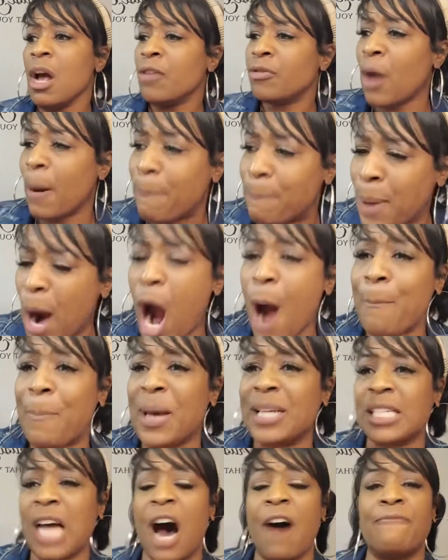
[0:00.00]
The
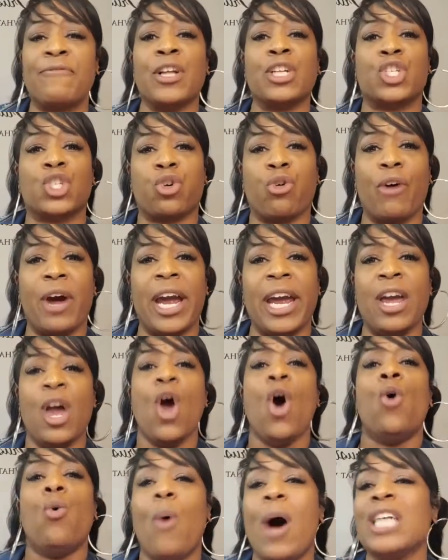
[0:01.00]
purpose of the tree
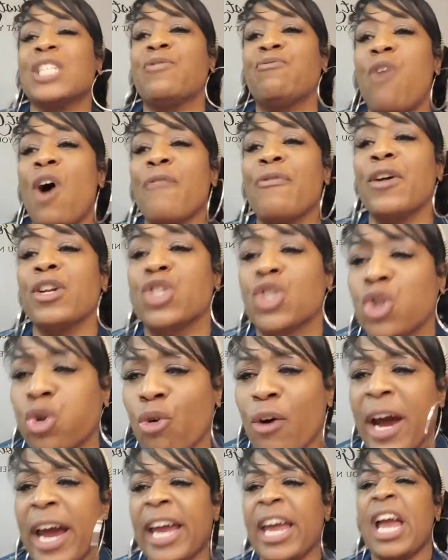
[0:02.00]
was for the
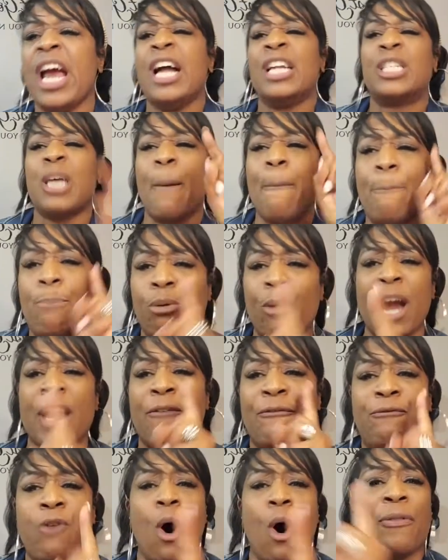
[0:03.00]
tree to
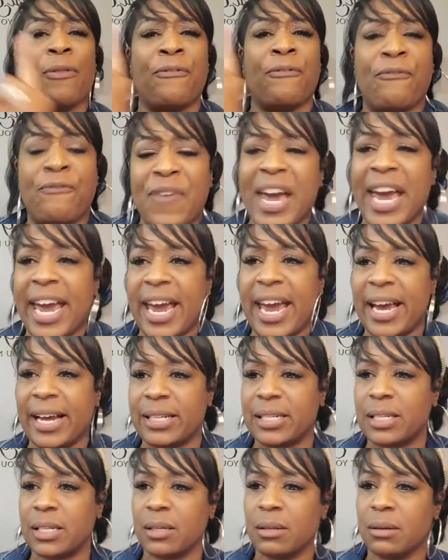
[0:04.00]
bring forth
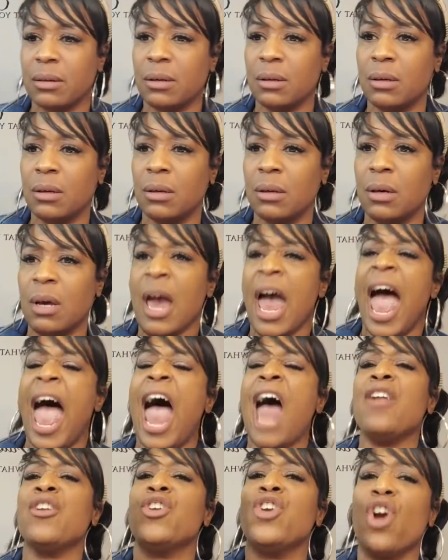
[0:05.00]
figs.
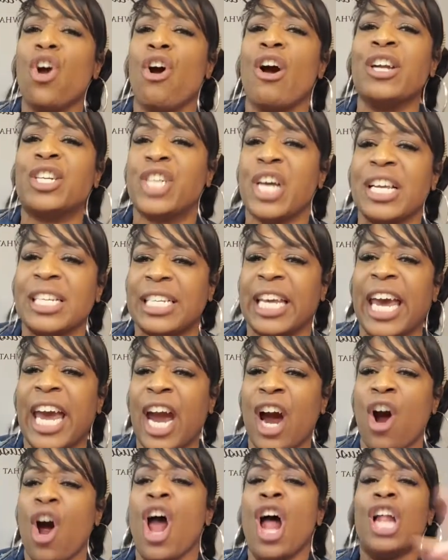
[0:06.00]
And you're just
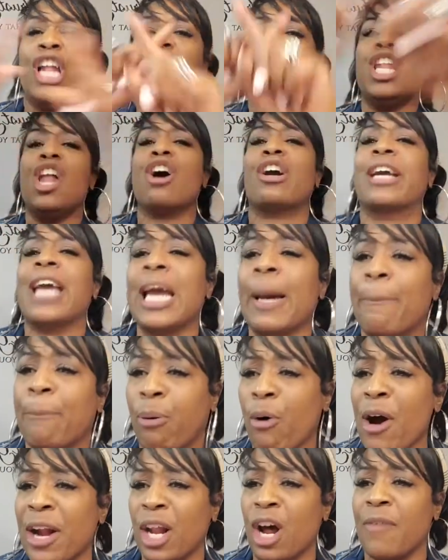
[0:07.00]
here looking
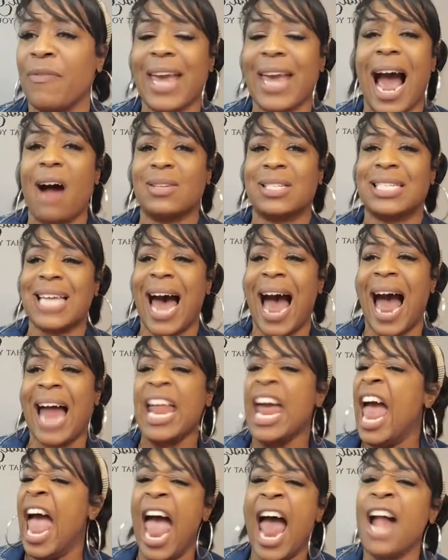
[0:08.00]
pretty on the
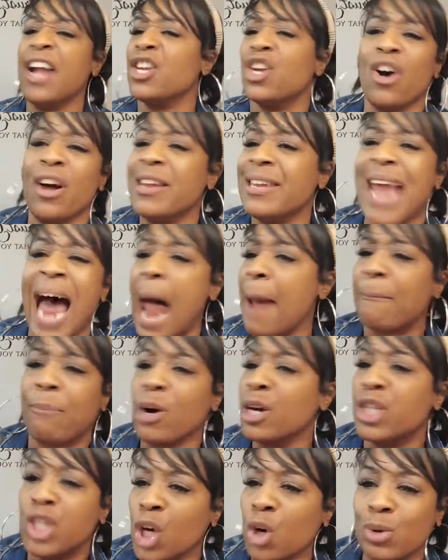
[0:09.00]
outside and you're not
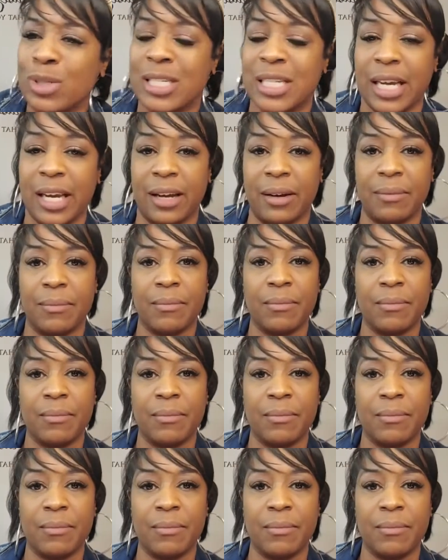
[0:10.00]
producing.